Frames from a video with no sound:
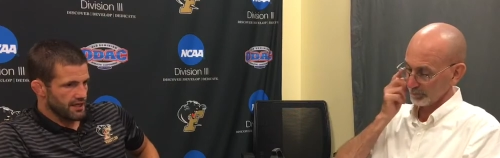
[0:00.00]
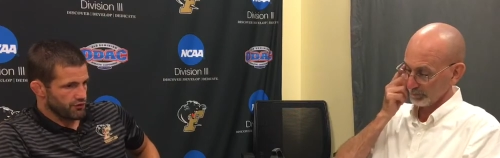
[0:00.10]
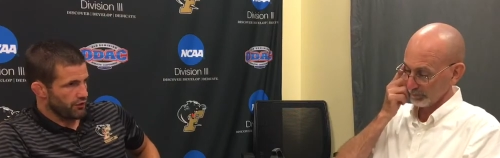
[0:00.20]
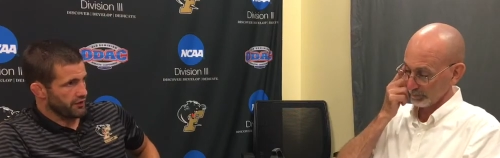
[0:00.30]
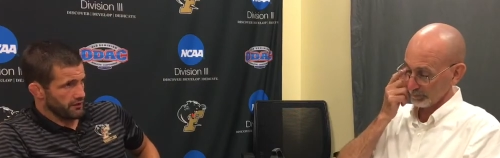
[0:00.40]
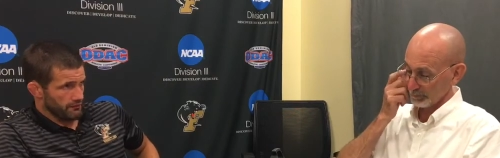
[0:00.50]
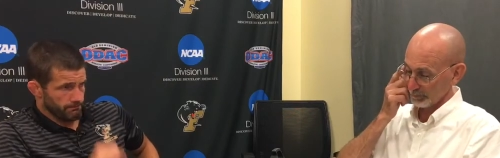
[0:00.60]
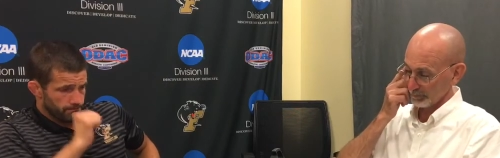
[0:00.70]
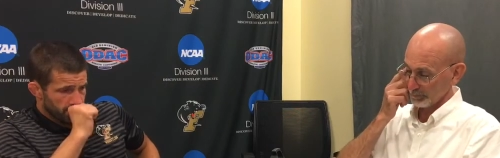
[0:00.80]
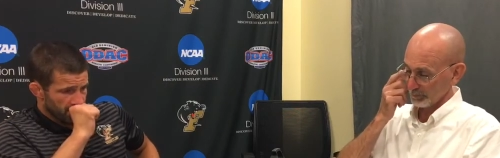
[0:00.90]
Speaker 1: it's only
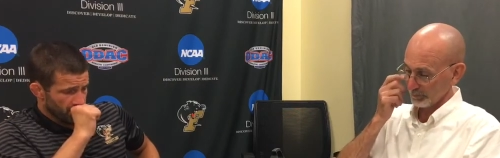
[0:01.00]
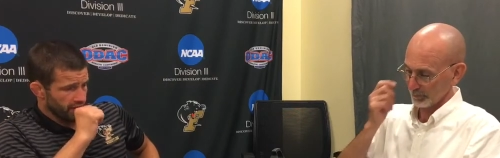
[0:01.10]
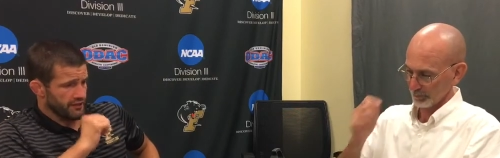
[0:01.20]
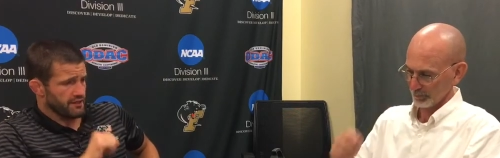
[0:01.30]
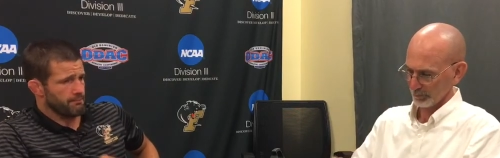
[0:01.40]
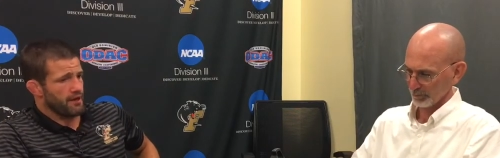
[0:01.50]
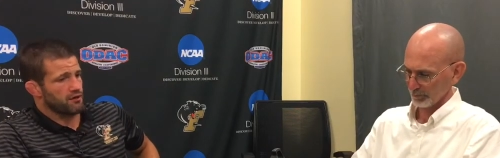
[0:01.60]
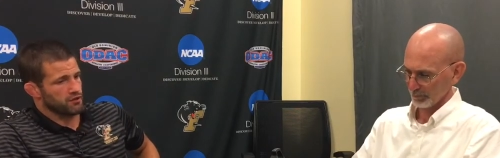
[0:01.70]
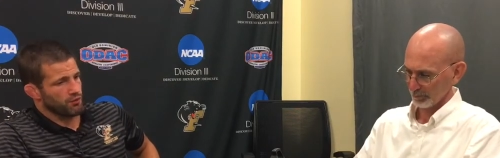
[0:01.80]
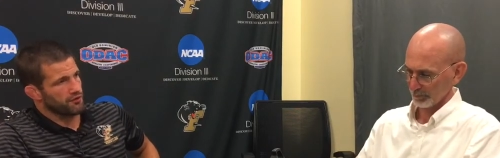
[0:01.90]
sure we get
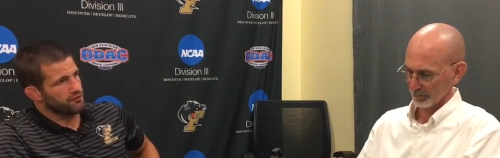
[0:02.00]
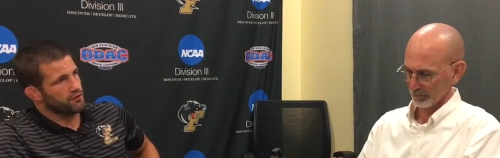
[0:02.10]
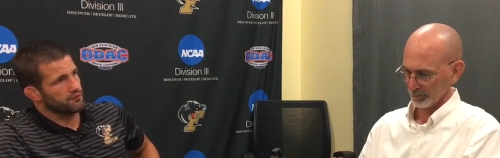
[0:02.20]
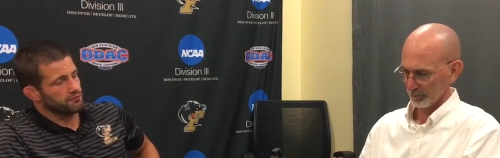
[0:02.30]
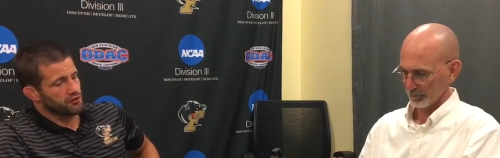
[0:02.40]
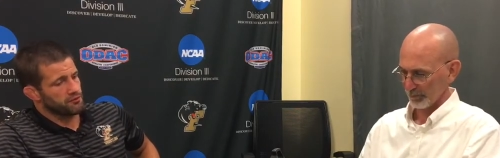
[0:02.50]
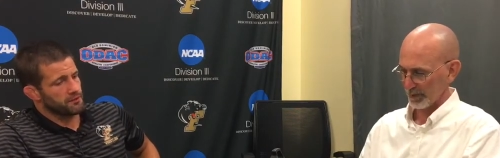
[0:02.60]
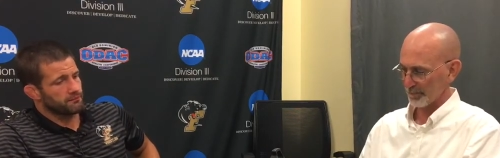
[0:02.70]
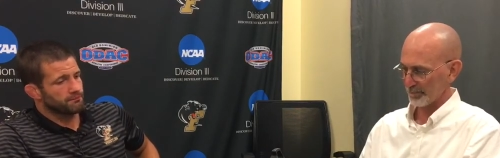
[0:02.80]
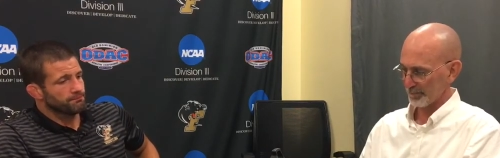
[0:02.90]
better as well too. Excuse me.
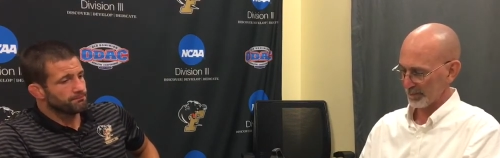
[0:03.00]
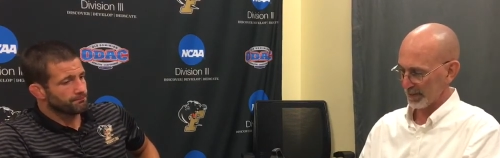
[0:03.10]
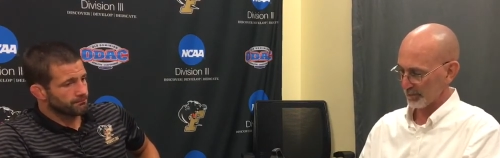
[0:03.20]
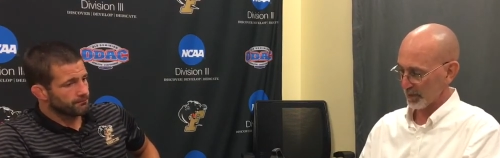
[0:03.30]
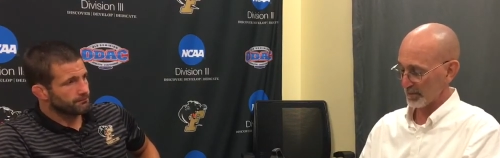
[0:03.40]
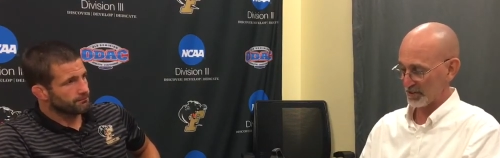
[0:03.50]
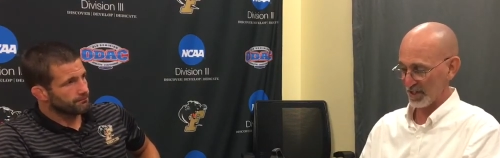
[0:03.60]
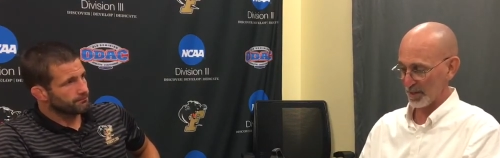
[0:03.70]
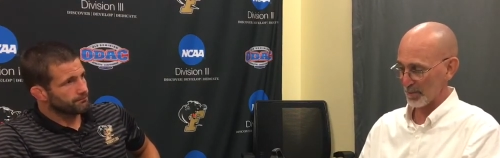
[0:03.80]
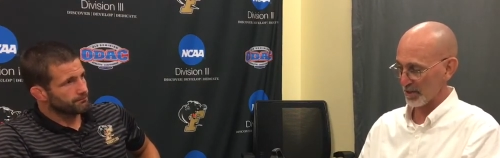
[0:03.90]
Yep.
Speaker 2: yeah. Well, I'm
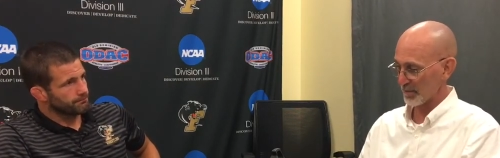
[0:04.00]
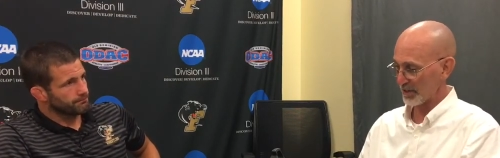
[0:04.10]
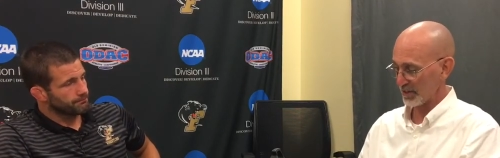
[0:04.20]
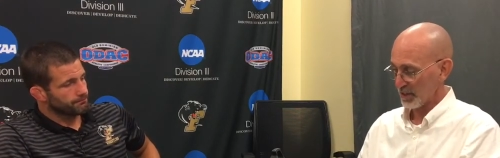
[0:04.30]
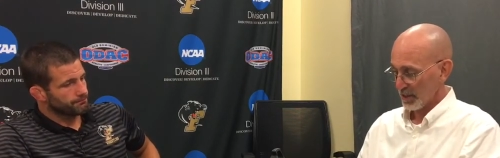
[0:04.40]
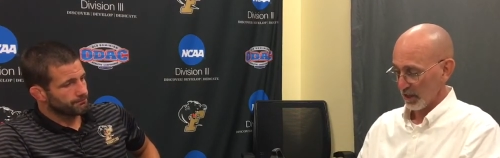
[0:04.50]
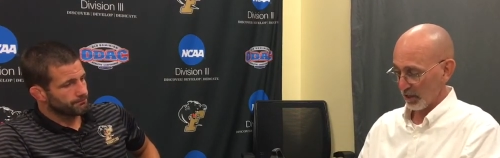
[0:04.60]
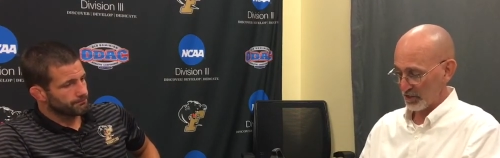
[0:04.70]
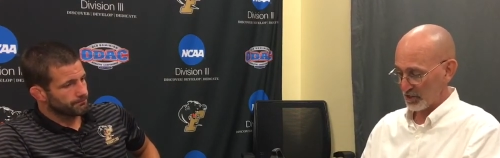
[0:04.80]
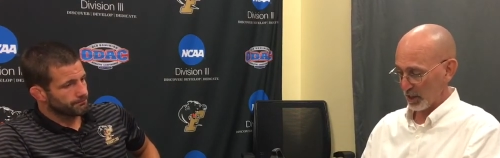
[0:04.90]
excited about it. Everything. All right.
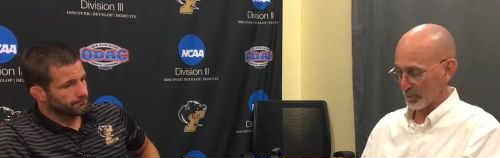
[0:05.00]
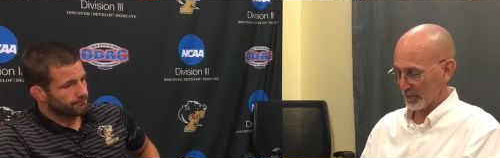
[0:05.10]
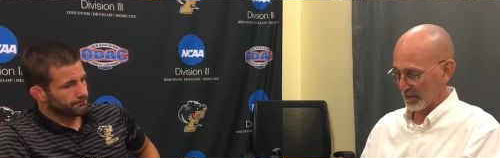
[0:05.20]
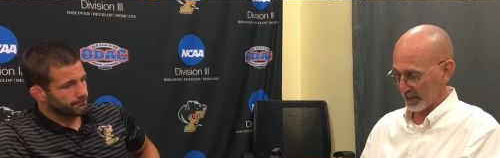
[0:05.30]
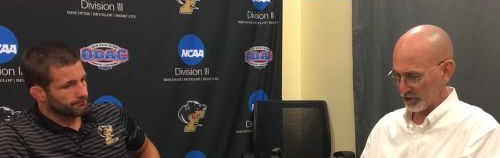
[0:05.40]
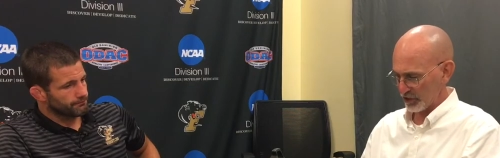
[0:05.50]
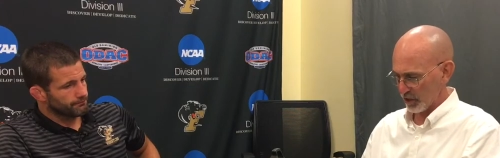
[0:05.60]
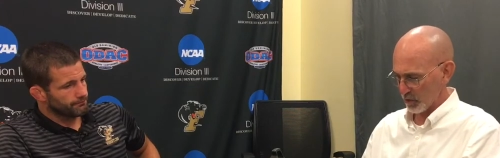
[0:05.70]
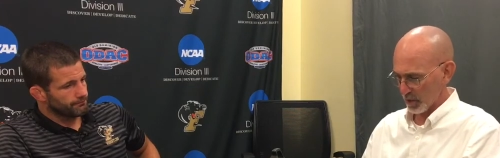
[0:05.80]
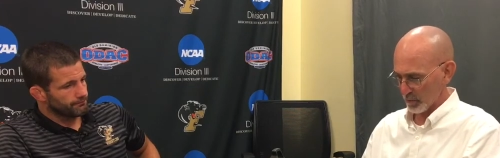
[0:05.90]
Let's talk about the next
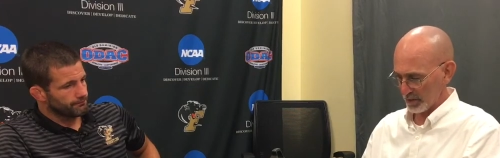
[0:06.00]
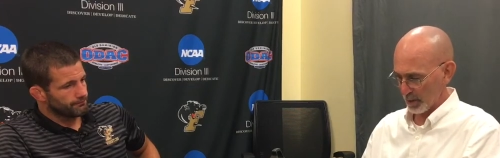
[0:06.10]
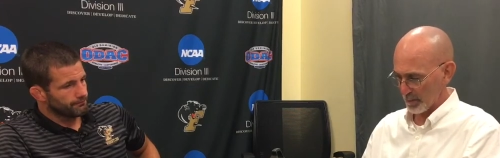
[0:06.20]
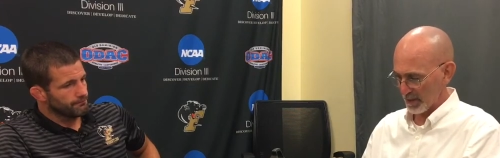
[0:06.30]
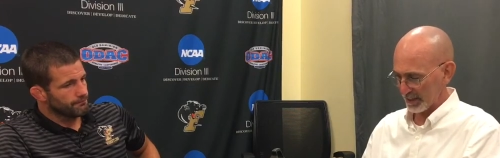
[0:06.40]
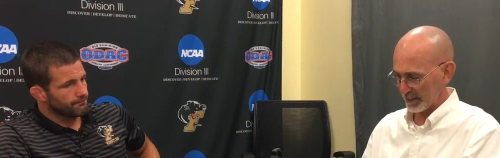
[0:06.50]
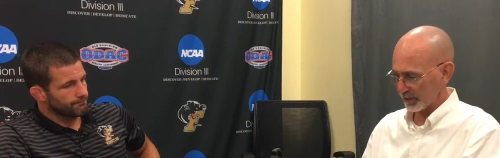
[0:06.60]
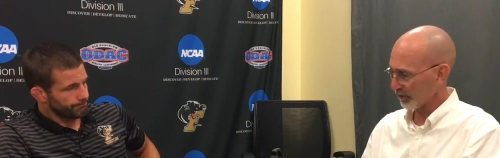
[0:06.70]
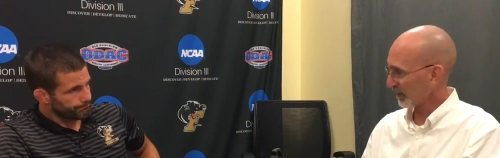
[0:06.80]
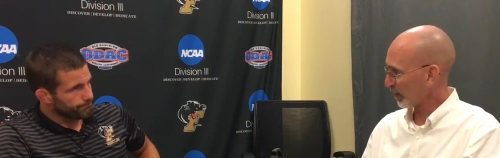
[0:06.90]
show. Are we coming back
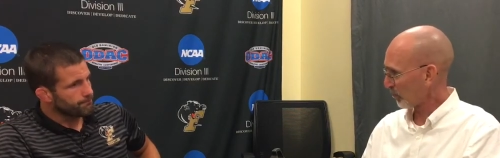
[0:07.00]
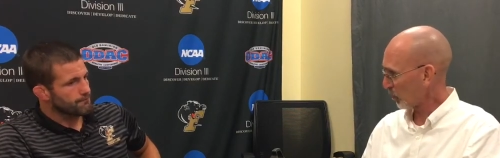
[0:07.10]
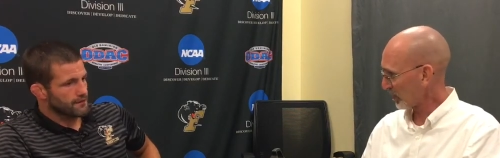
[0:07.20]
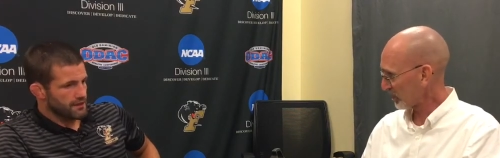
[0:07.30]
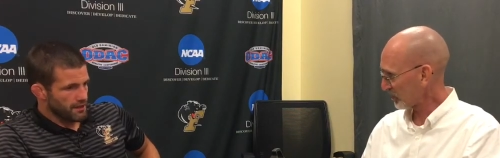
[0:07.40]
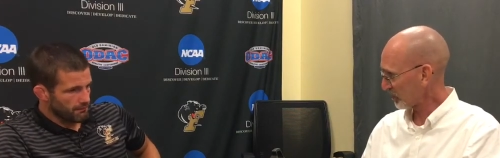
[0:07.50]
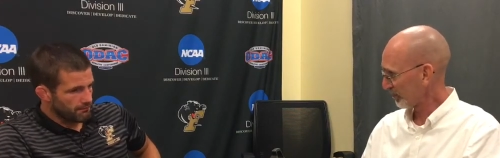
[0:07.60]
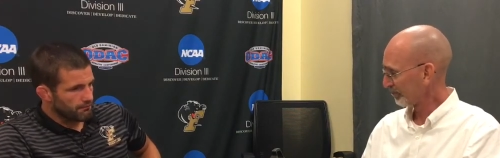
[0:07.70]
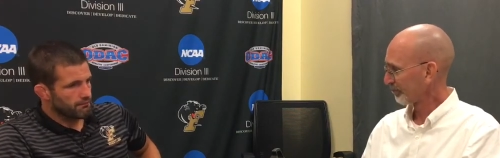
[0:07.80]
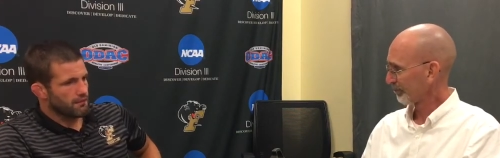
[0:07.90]
here in a couple weeks? Yep.
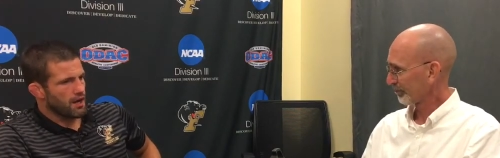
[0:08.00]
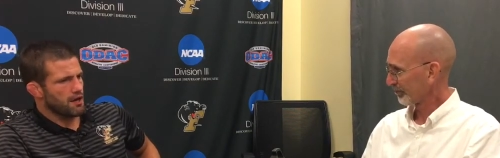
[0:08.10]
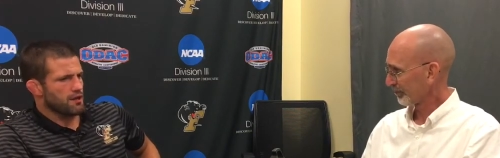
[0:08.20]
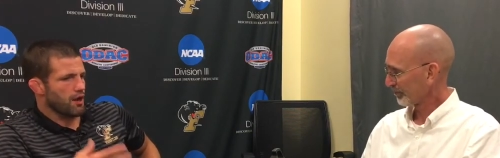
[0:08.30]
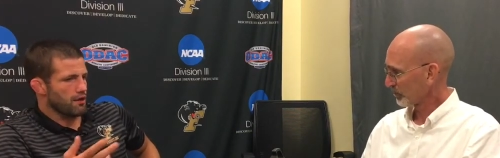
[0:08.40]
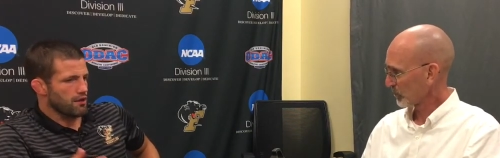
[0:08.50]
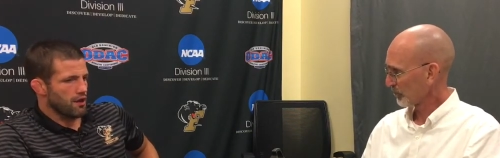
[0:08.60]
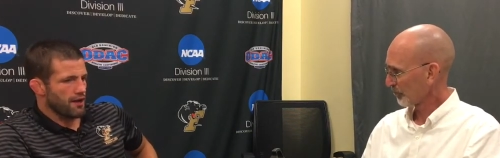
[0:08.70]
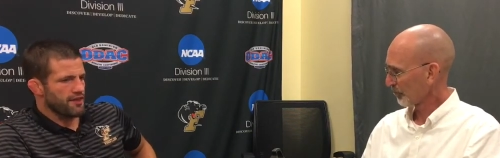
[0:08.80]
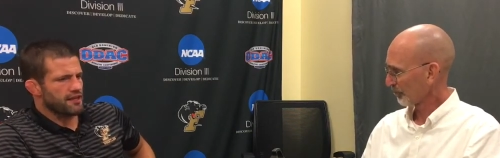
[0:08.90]
Speaker 1: Uh, yeah,
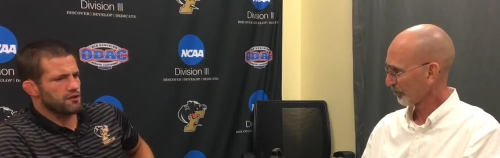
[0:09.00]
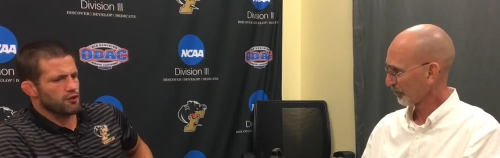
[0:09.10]
I think